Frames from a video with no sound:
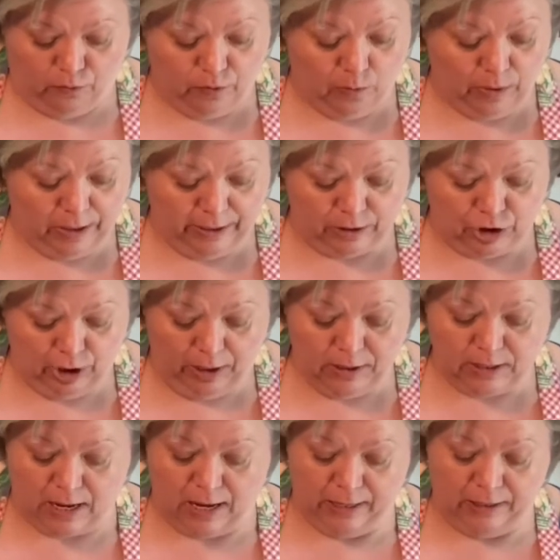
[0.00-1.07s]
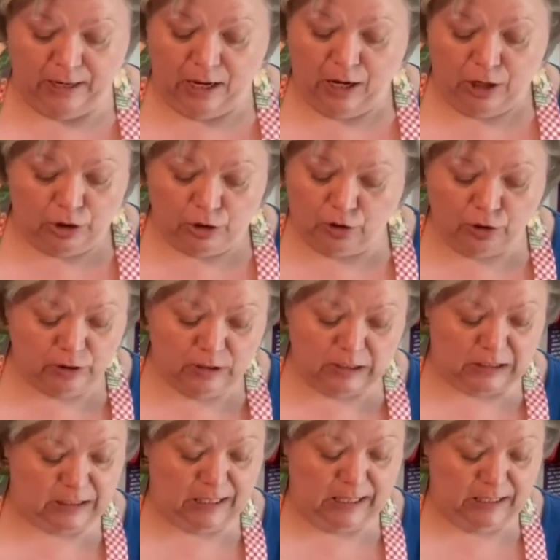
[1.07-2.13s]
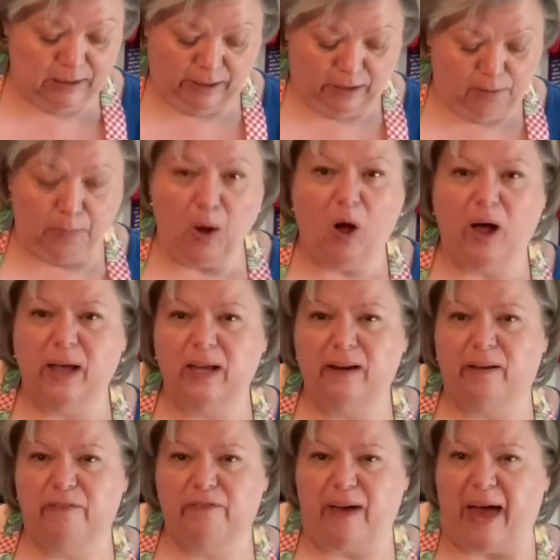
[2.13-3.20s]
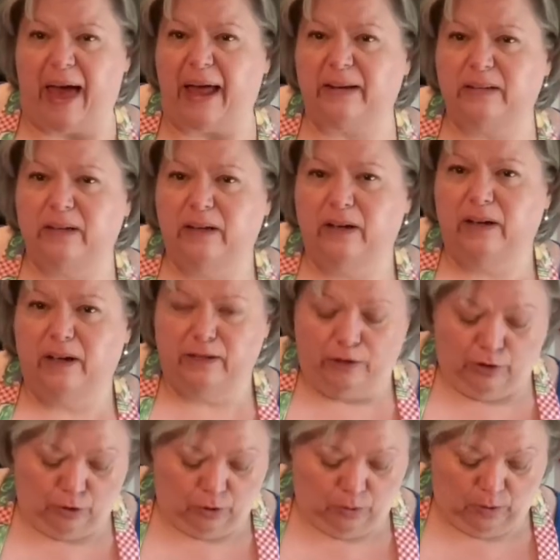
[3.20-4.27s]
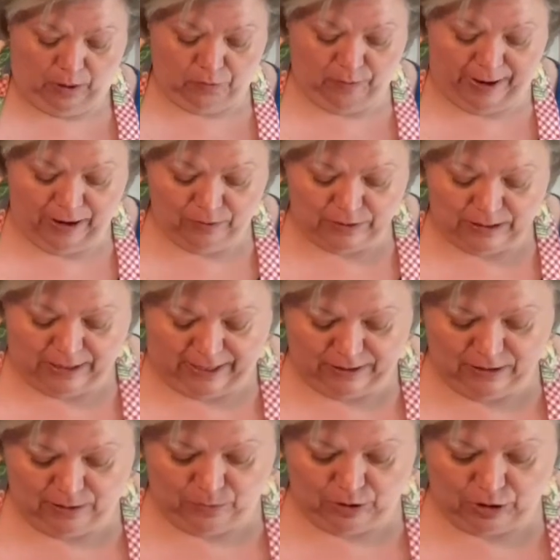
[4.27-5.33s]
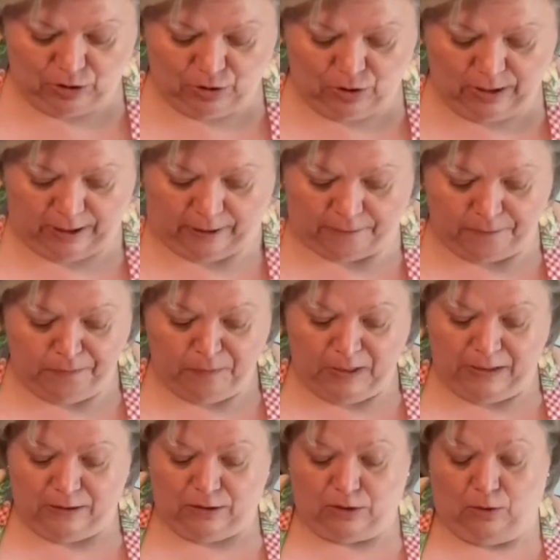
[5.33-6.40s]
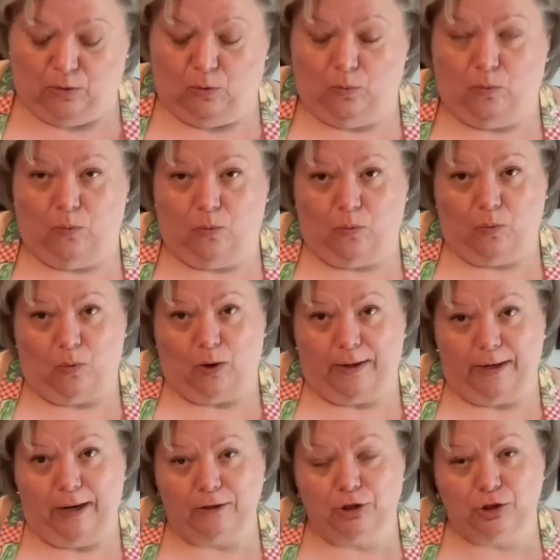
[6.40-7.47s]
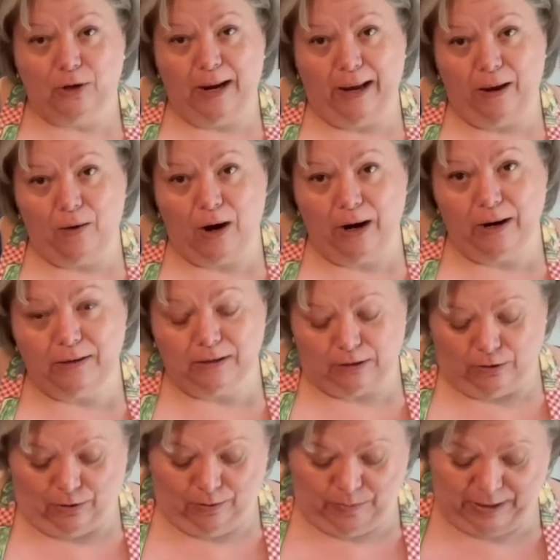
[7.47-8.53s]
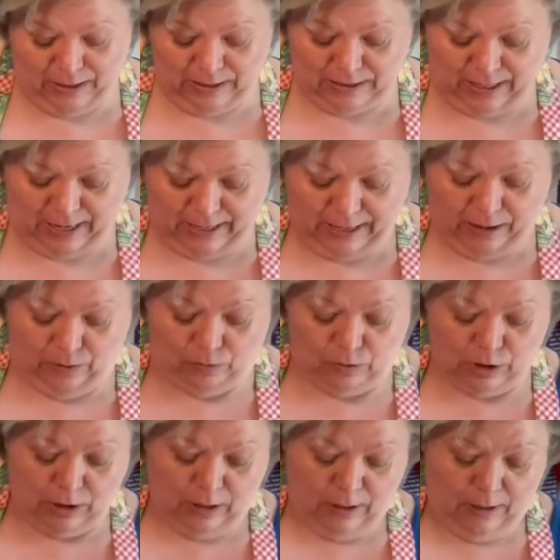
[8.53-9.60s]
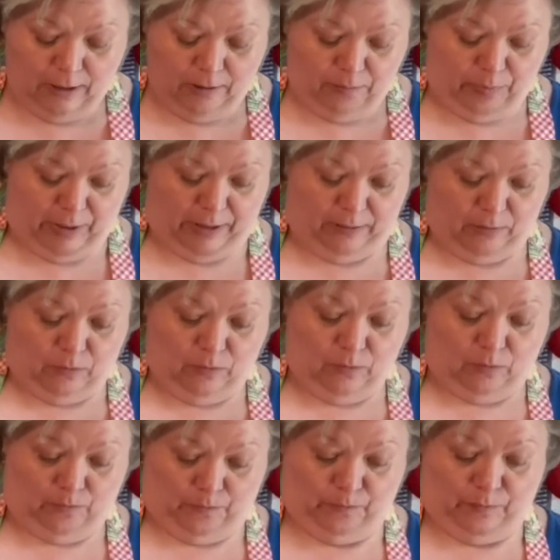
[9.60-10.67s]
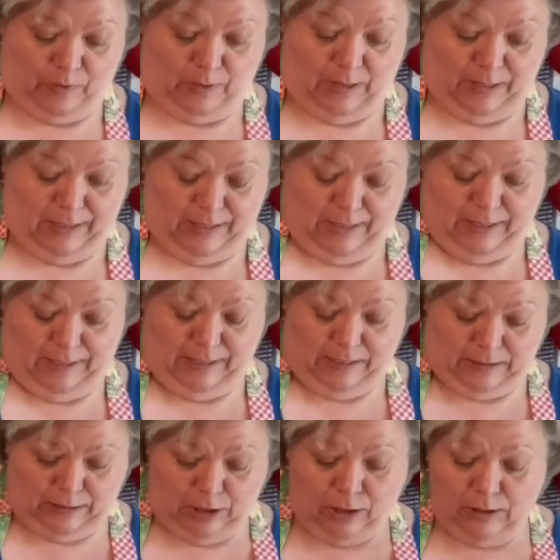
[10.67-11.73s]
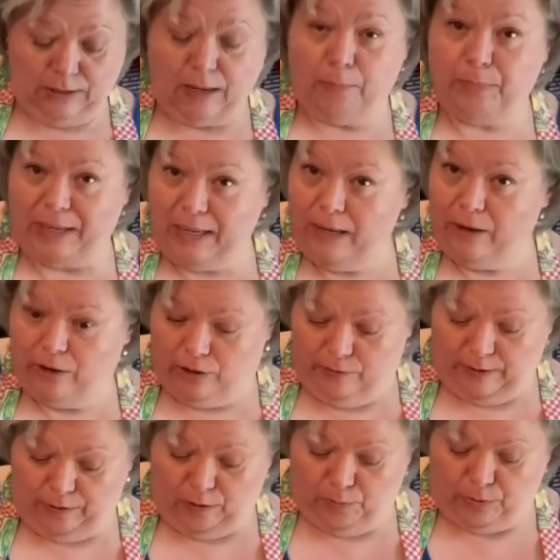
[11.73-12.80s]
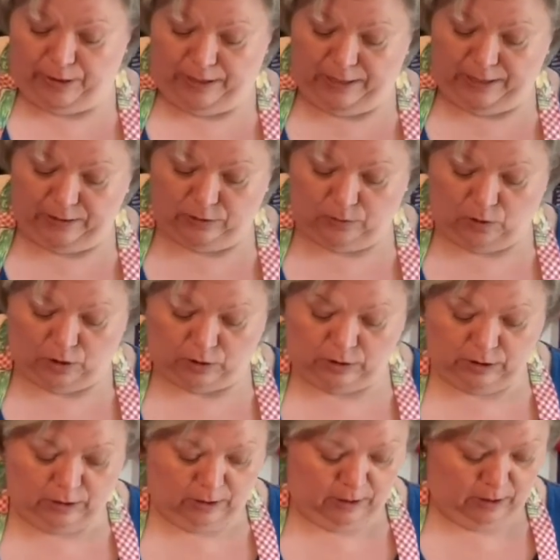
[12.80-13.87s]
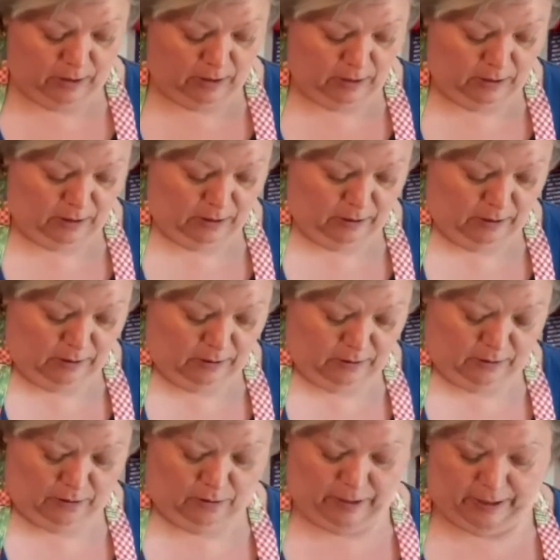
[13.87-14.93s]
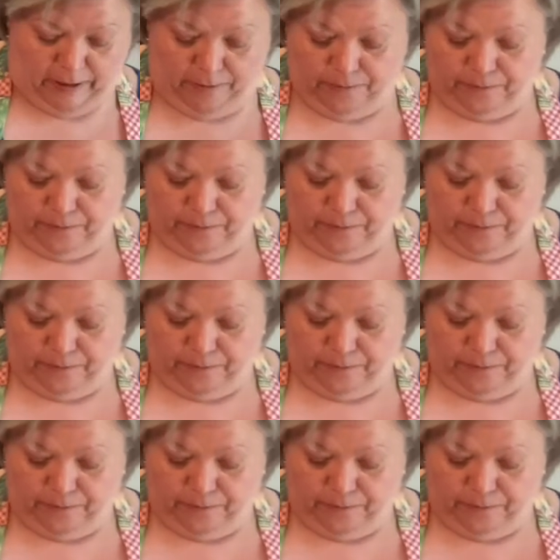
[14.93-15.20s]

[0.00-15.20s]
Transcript: and when I checked on it, you couldn't see like a pile of fat, you know, around it as it was cooking. So I'm not sure how hard it's going to be to take out, but it does appear that the bread has worked. Okay,